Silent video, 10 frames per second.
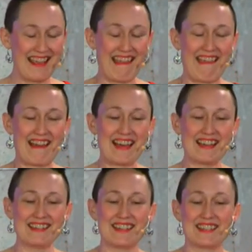
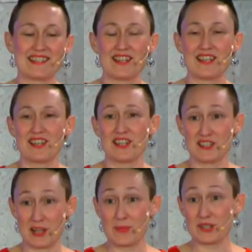and it's a
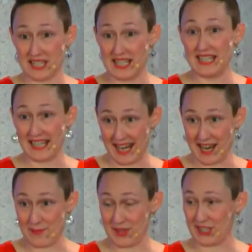summer teen
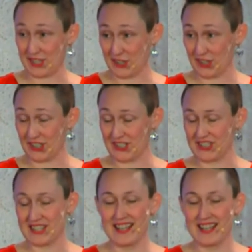camp that occurs.